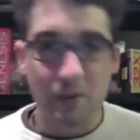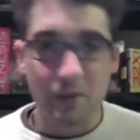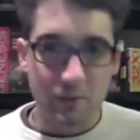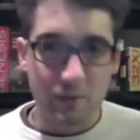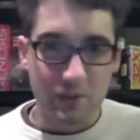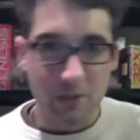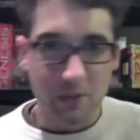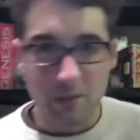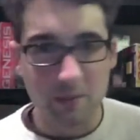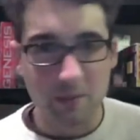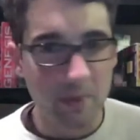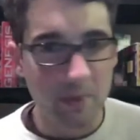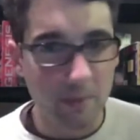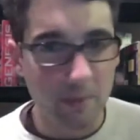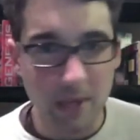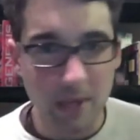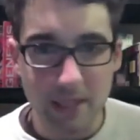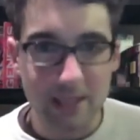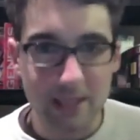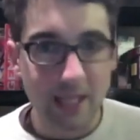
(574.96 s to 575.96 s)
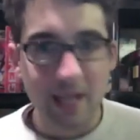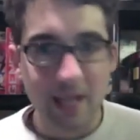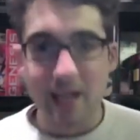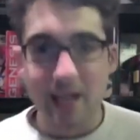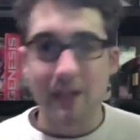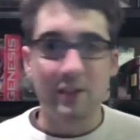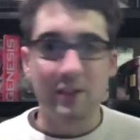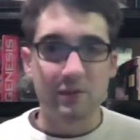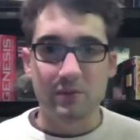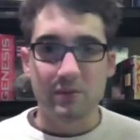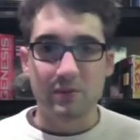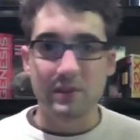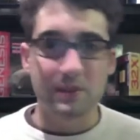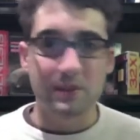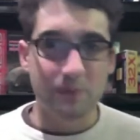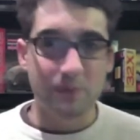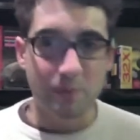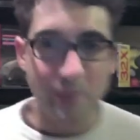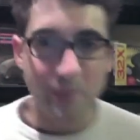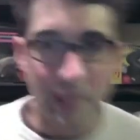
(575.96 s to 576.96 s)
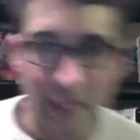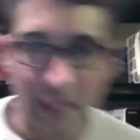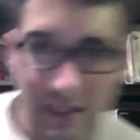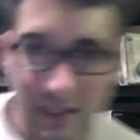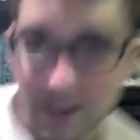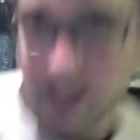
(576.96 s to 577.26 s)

and then you return them to the base, and you just rinse and repeat.